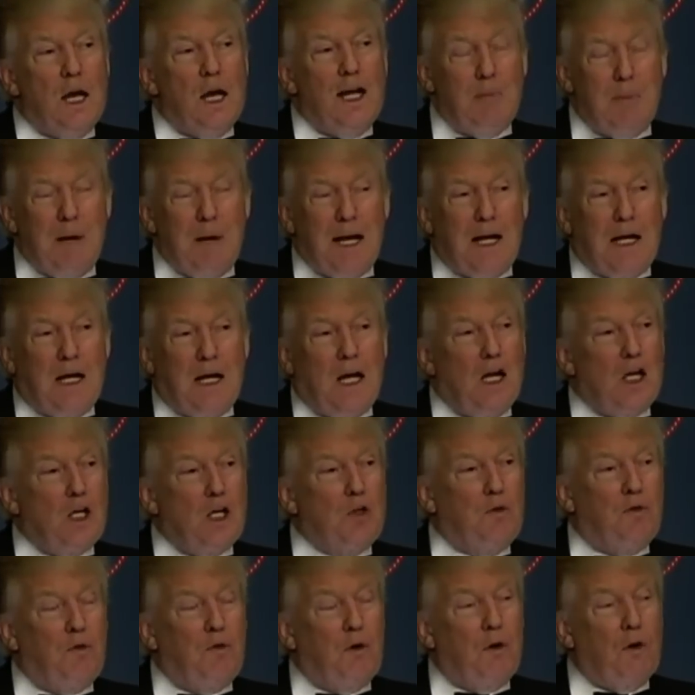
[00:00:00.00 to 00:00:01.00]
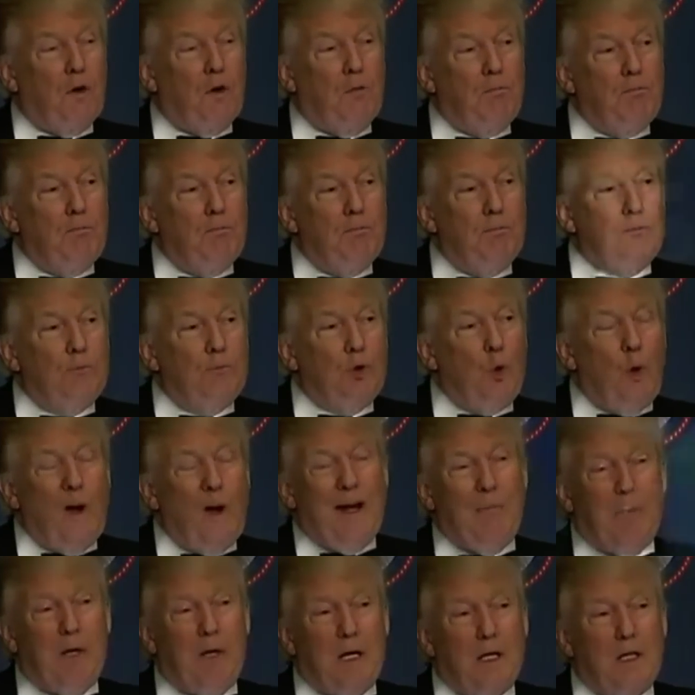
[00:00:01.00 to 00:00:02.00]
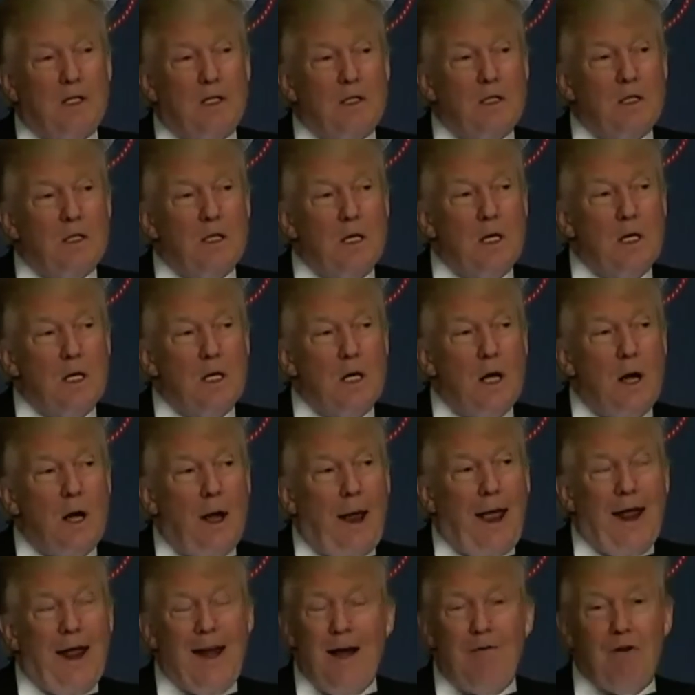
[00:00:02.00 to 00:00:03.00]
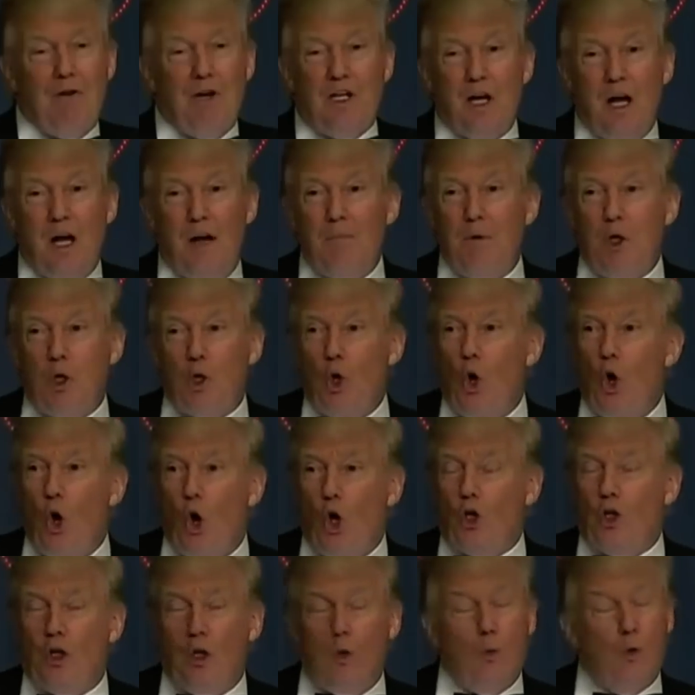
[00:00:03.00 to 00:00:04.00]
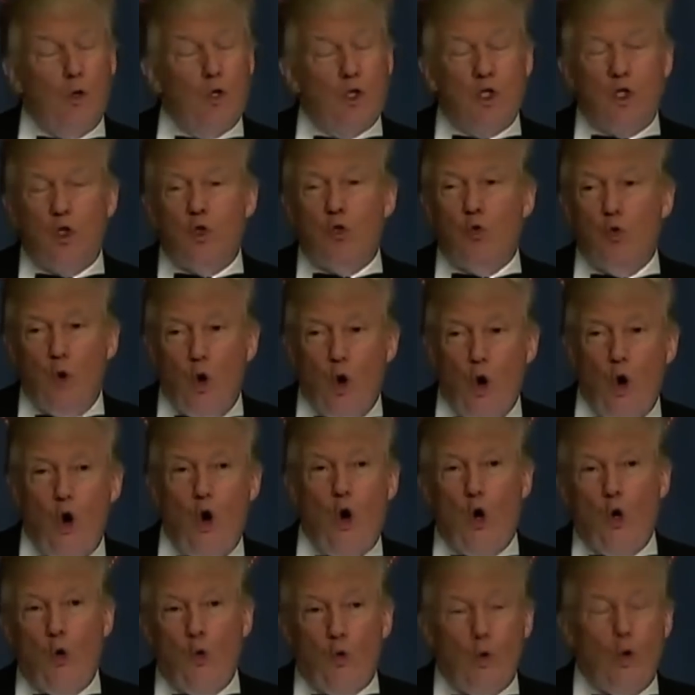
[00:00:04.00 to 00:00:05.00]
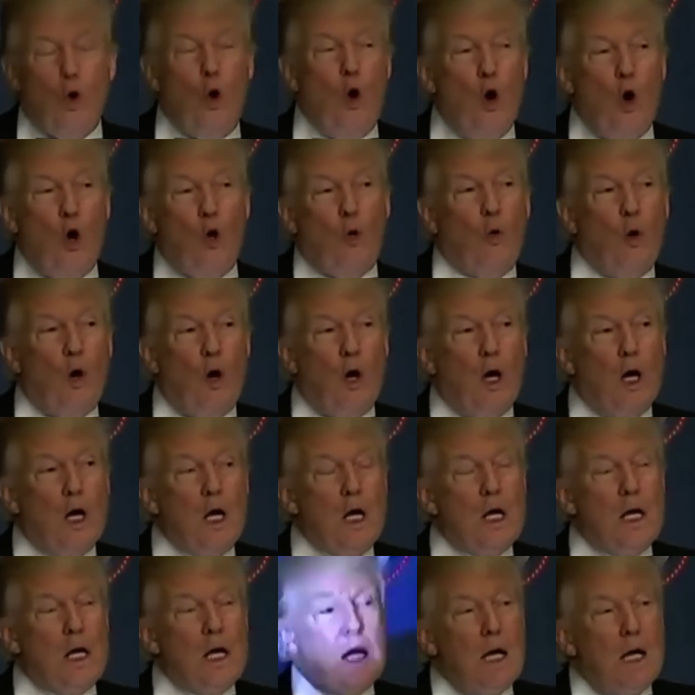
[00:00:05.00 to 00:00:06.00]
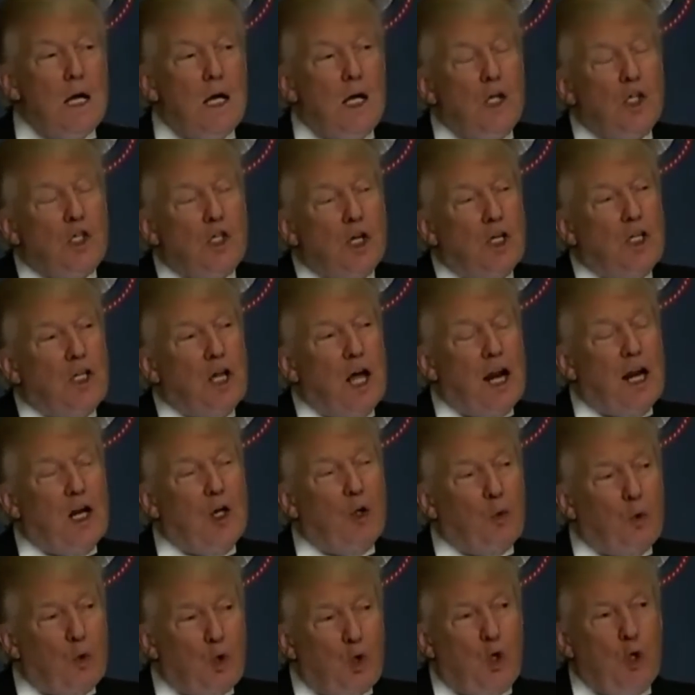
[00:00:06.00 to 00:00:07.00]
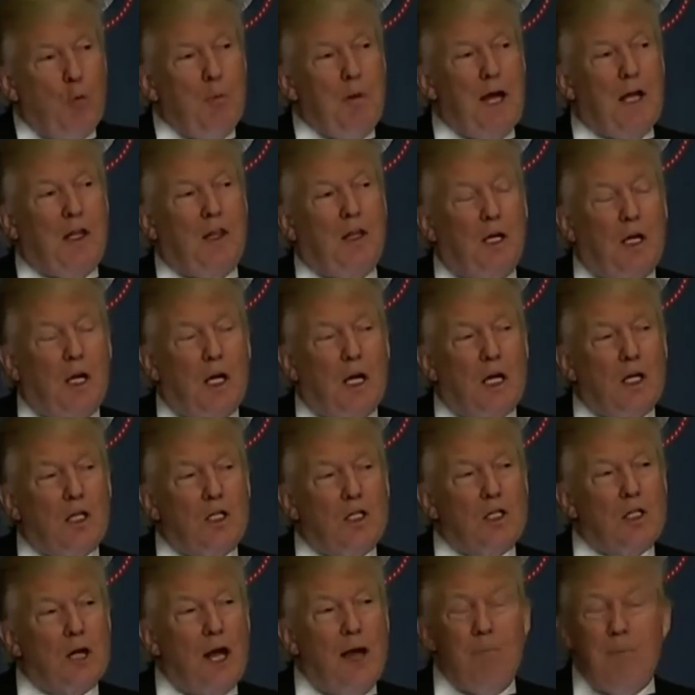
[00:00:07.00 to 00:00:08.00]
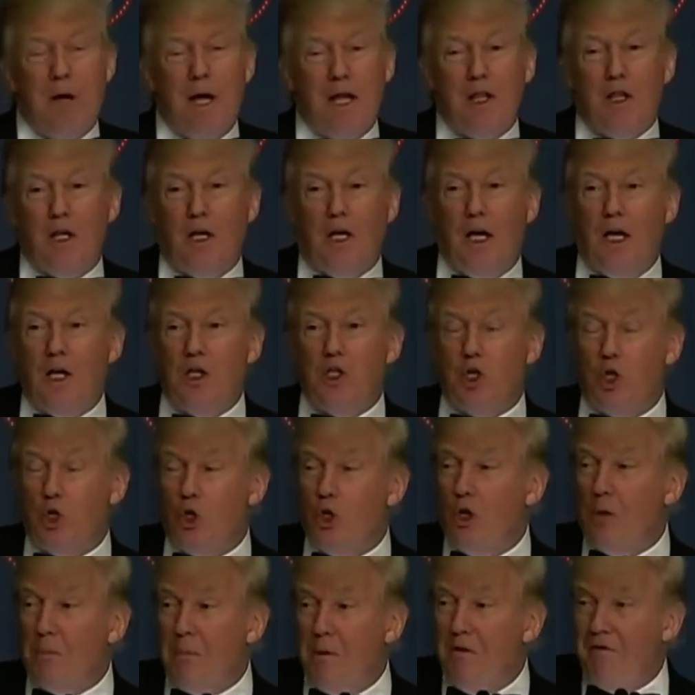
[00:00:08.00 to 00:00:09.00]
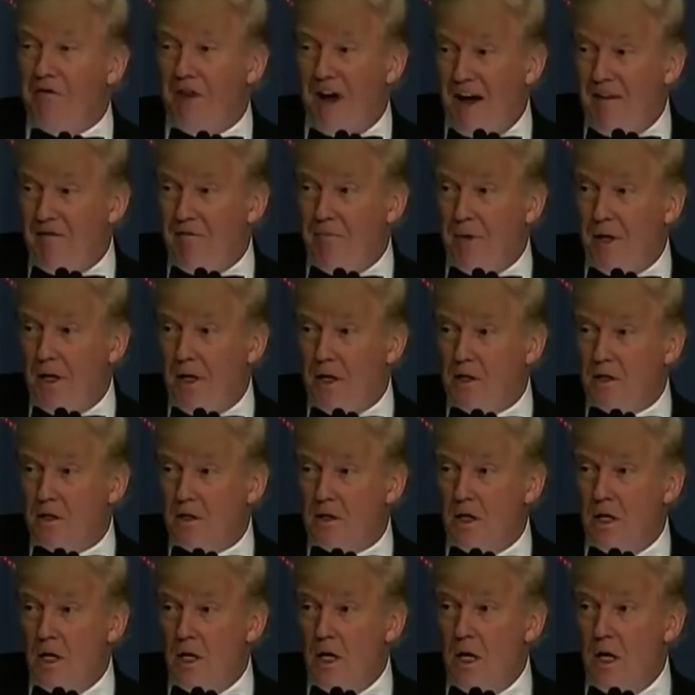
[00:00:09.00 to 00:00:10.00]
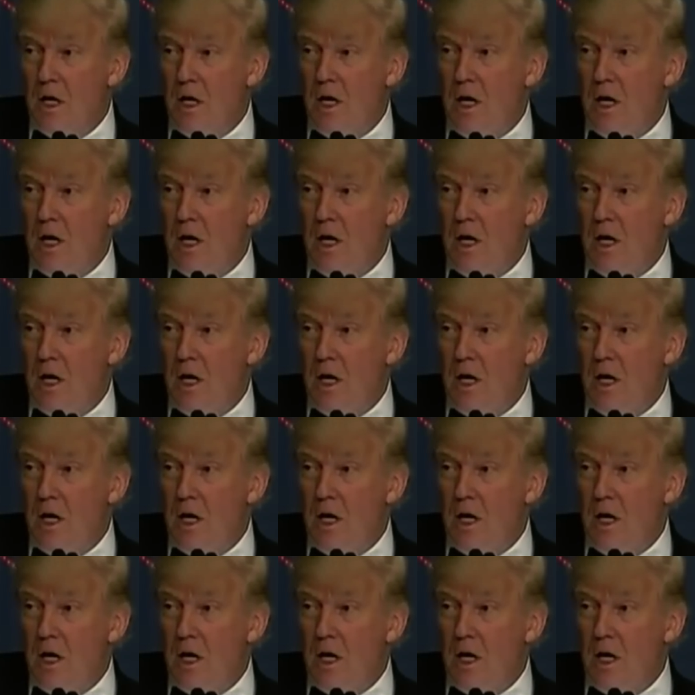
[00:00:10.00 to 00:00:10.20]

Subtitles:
And he made a case for 20 minutes. And every time he talked, it was just wrong, wrong, wrong. He said, Donald, would you make the case? I made the case. It took me 5 minutes.